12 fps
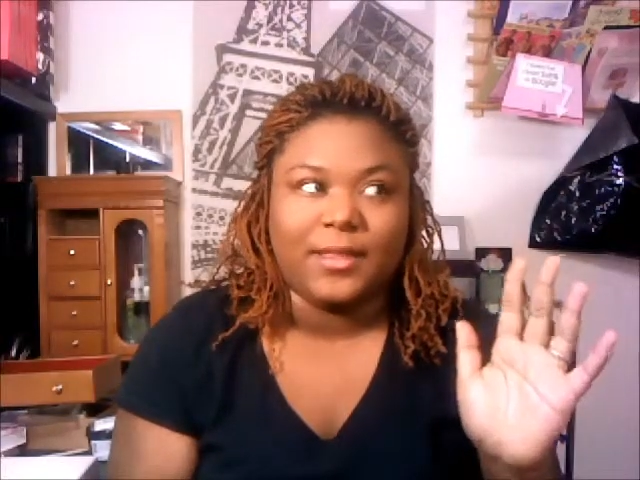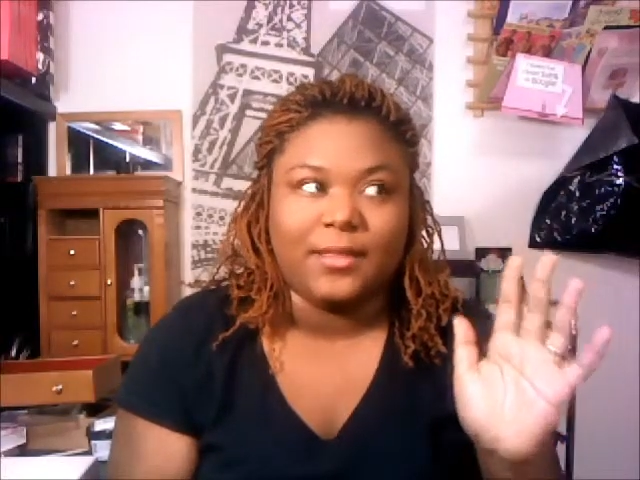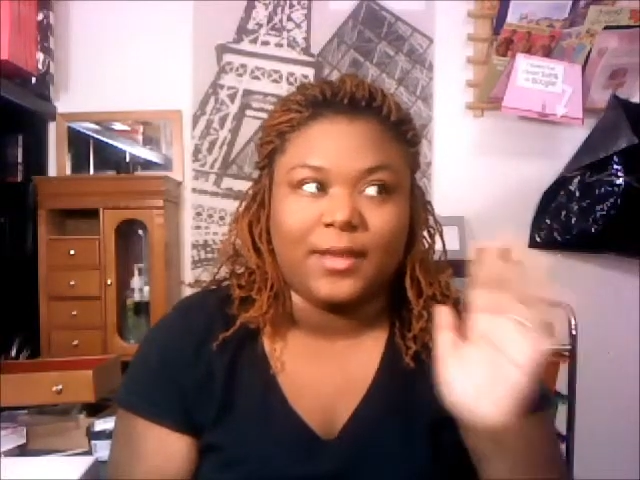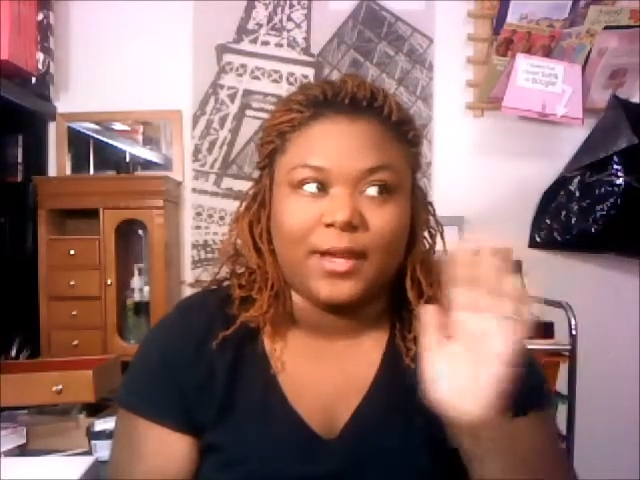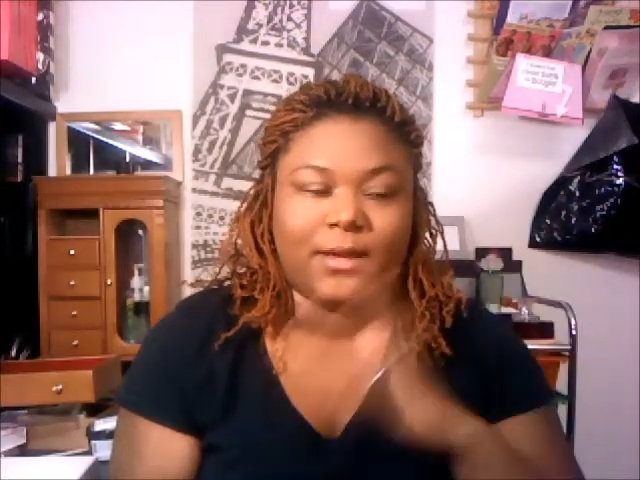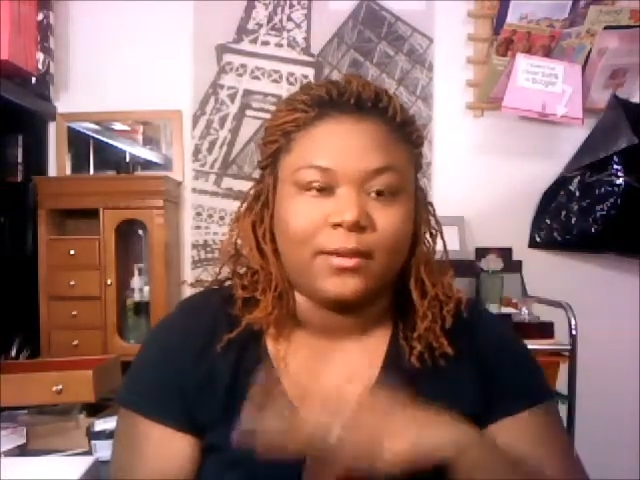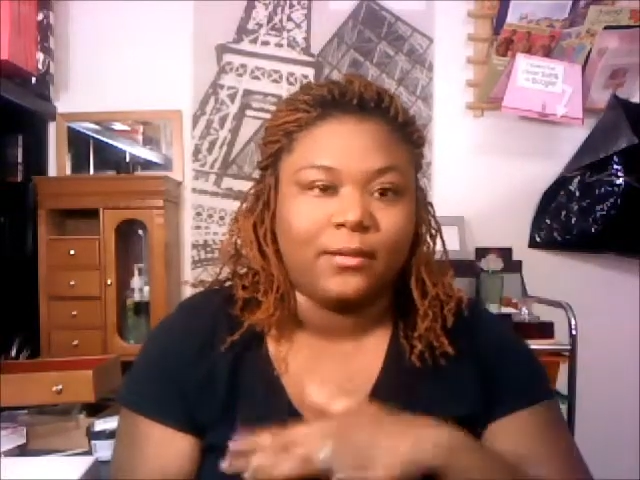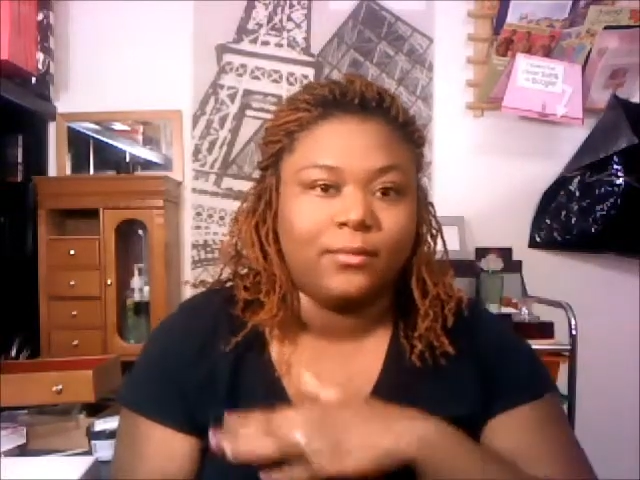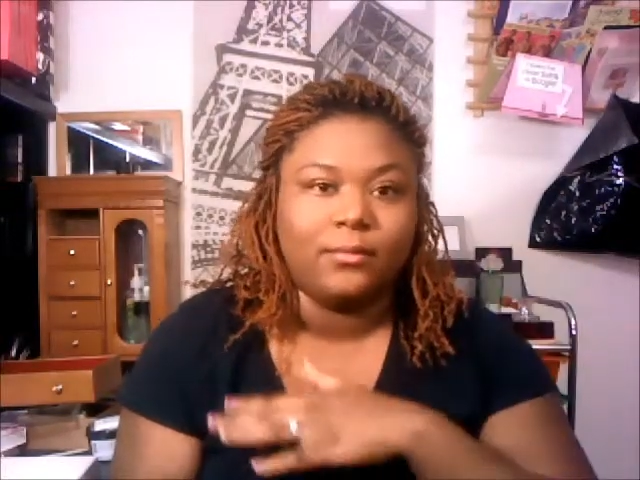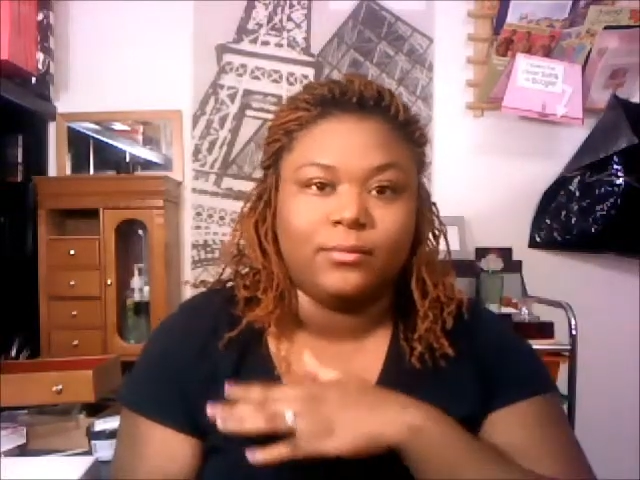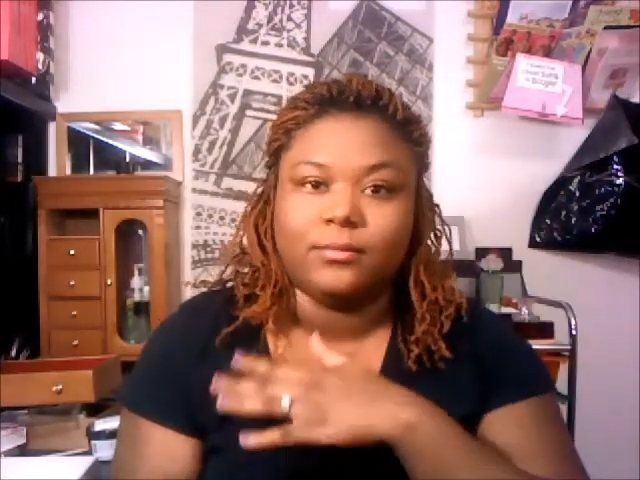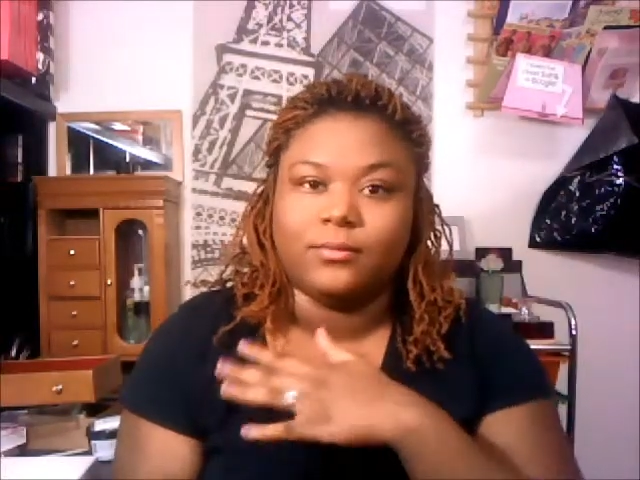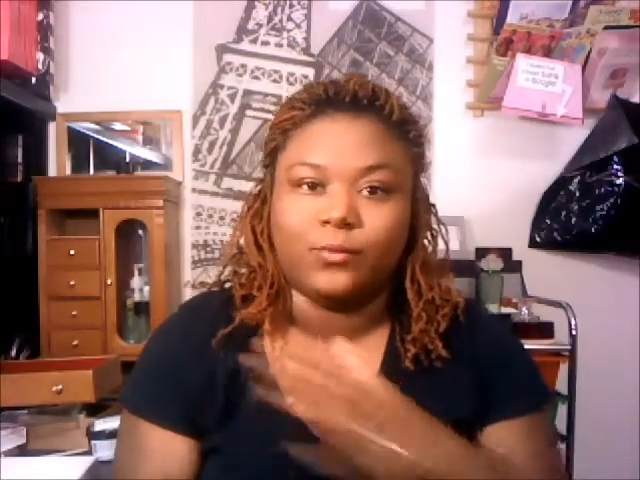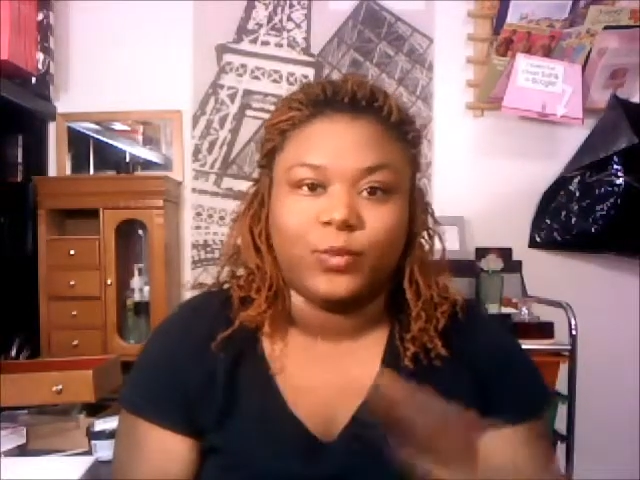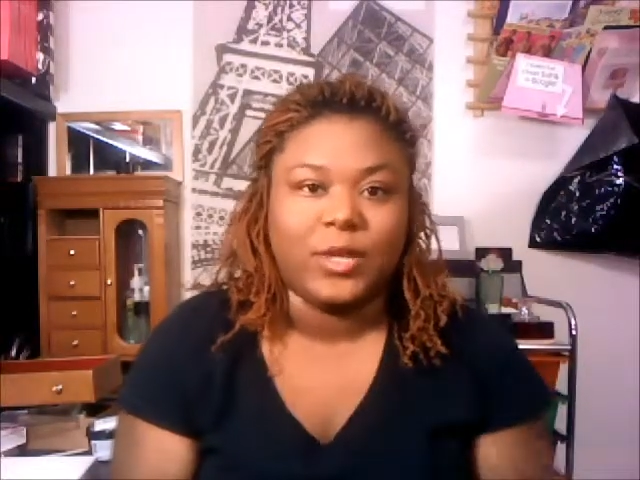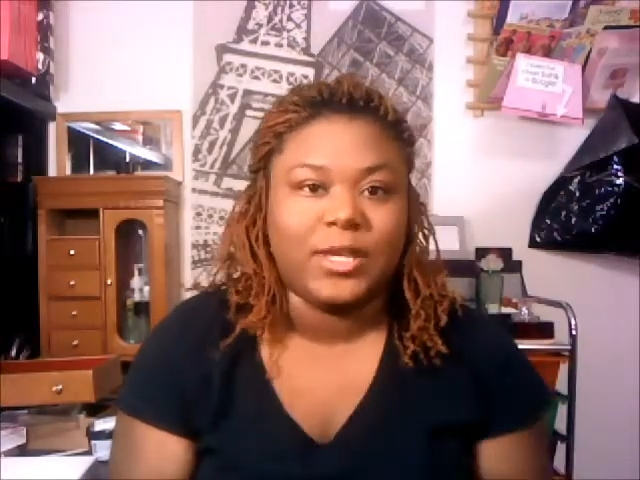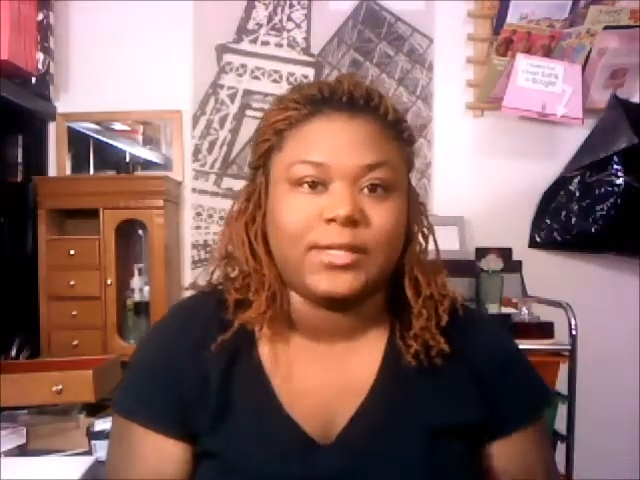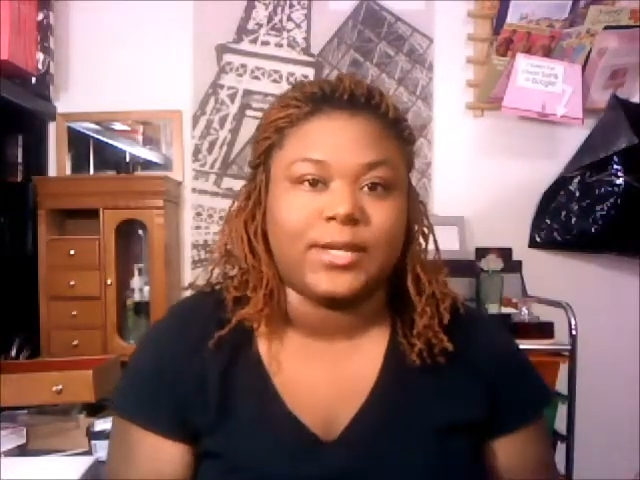like
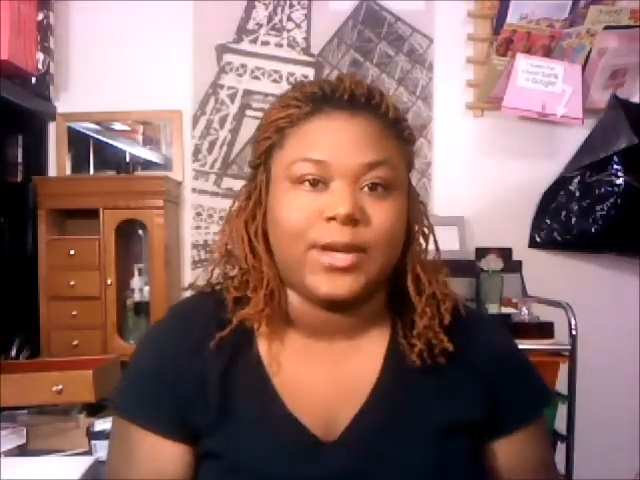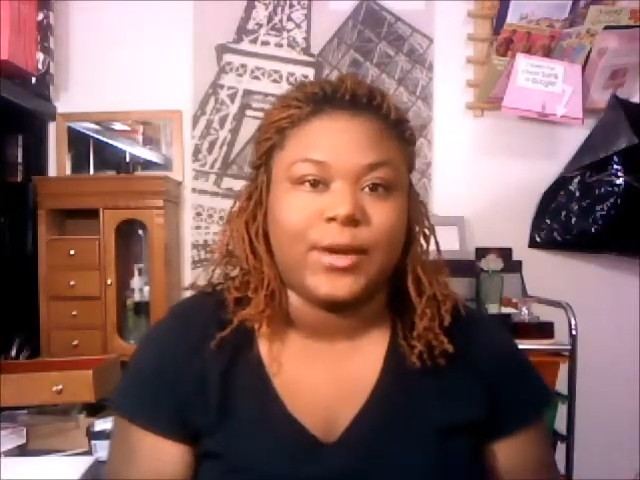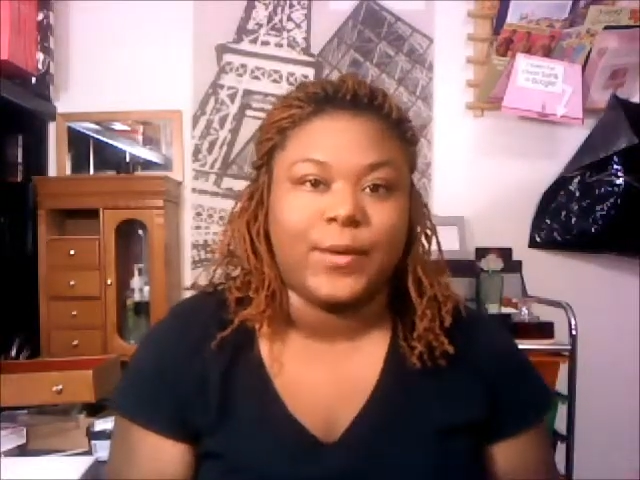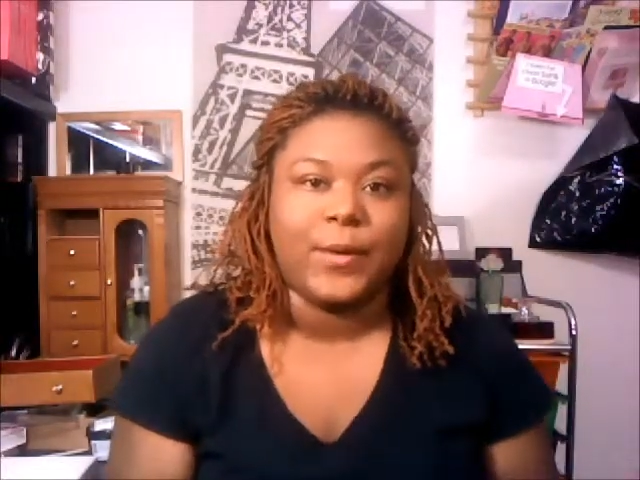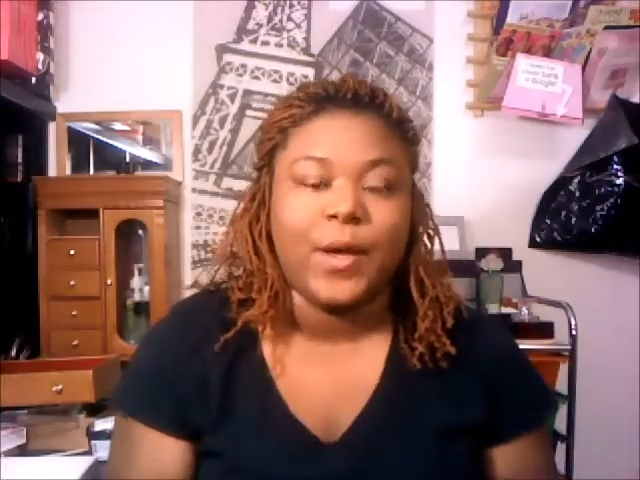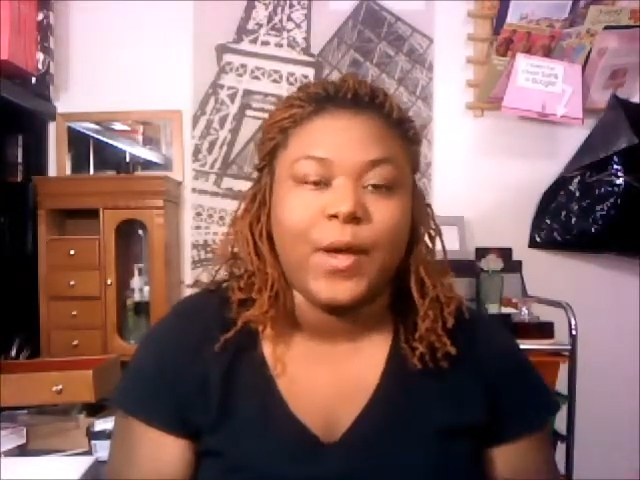weeks ago,